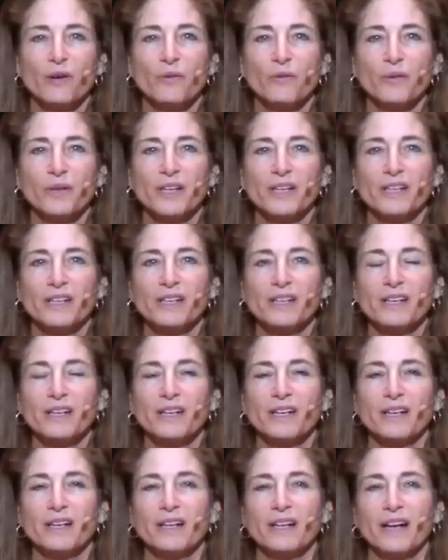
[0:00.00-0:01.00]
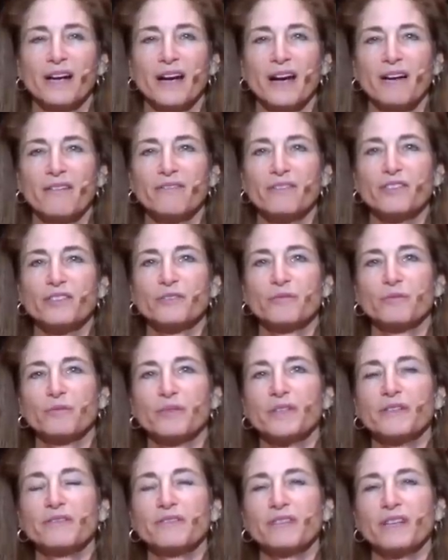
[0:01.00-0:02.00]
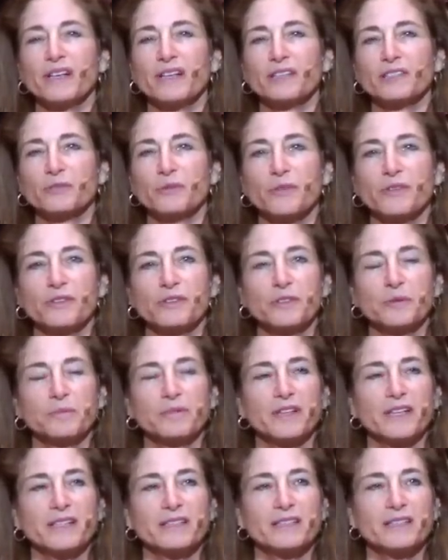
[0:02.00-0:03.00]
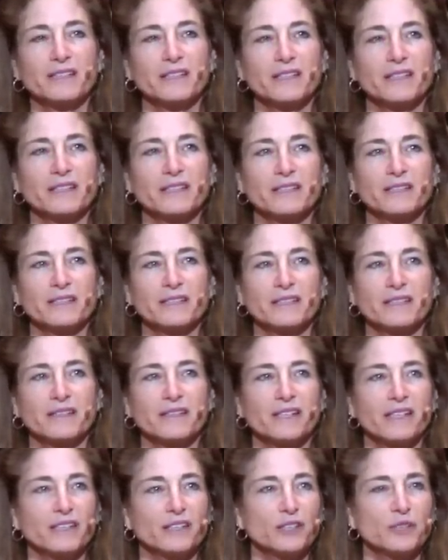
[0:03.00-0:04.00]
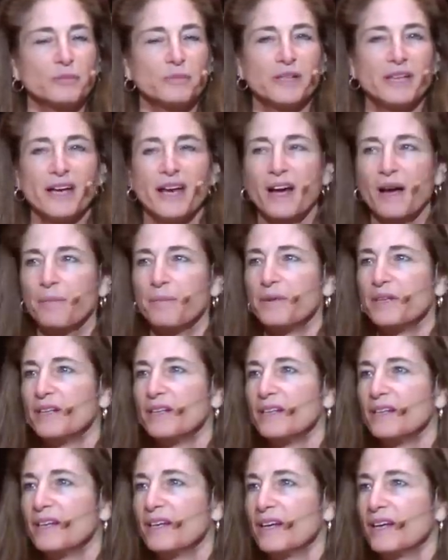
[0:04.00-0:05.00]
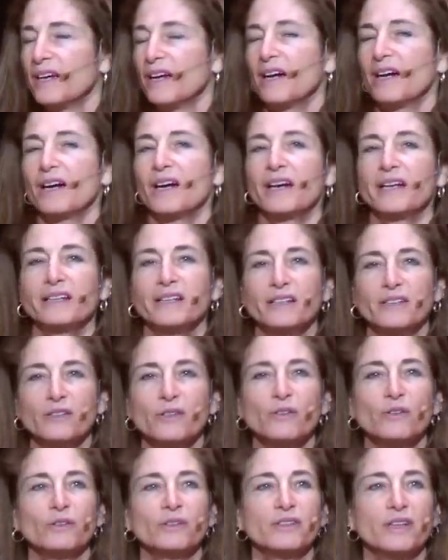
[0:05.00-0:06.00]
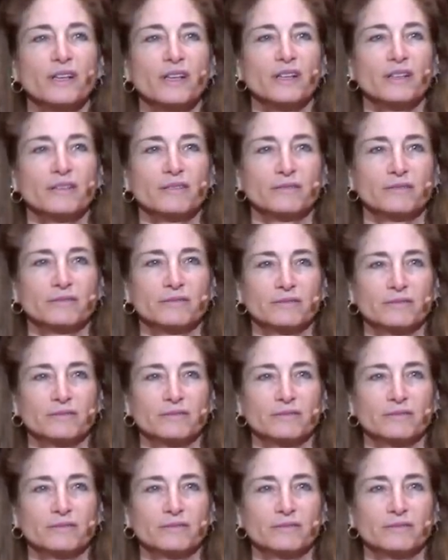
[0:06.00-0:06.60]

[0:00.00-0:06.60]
we have this reflex when there's pleasantness to think, to be happy, I need to hold on,